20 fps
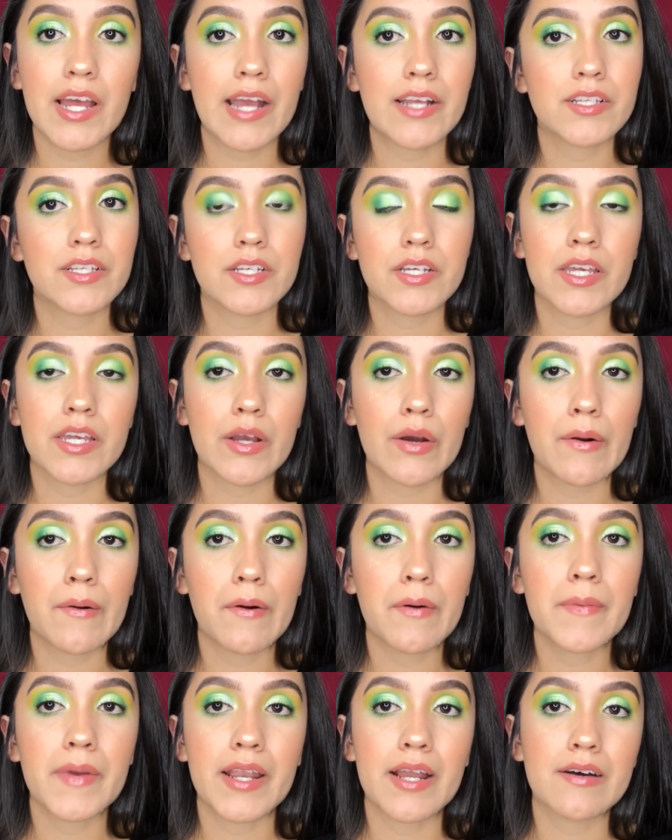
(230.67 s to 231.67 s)
I took it
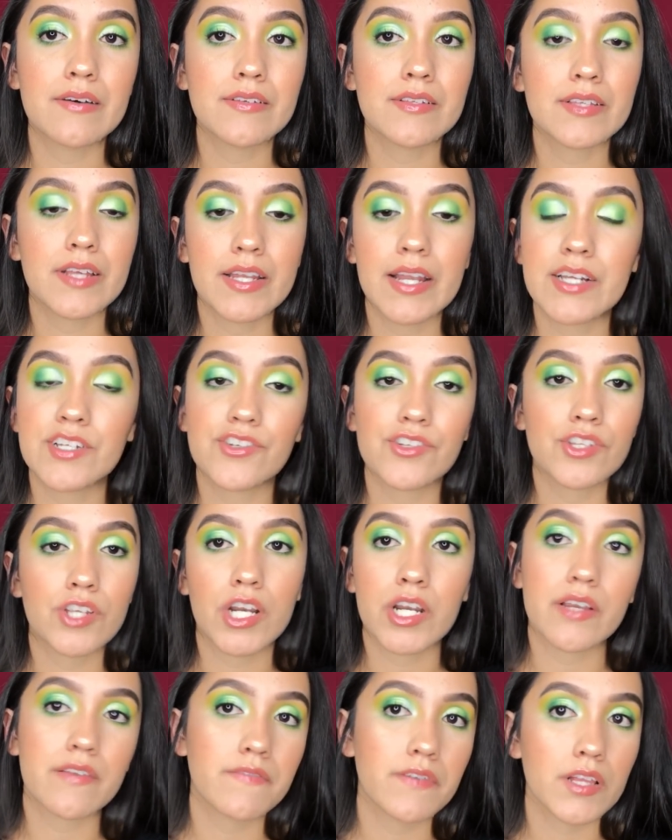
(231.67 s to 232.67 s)
home, and I just
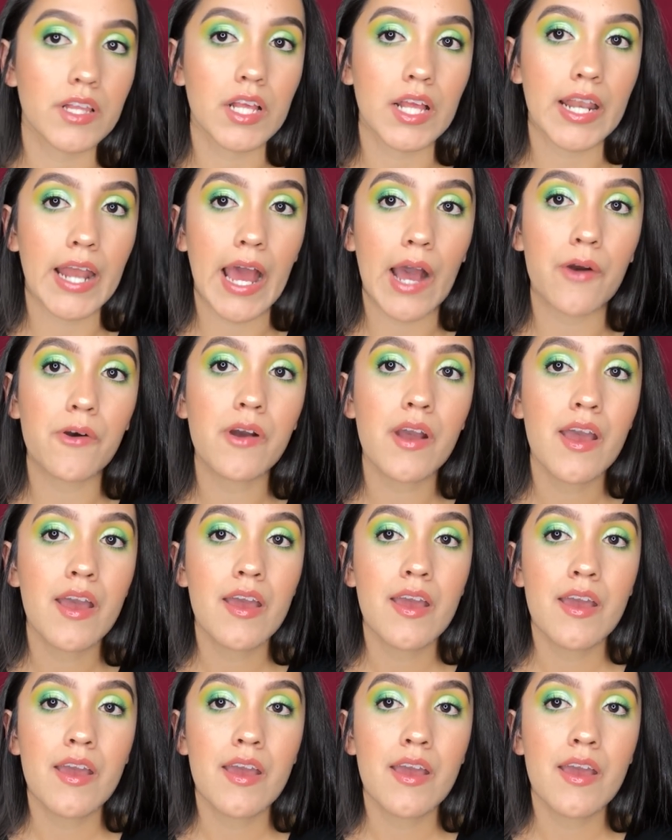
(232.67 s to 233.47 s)
started filling it out.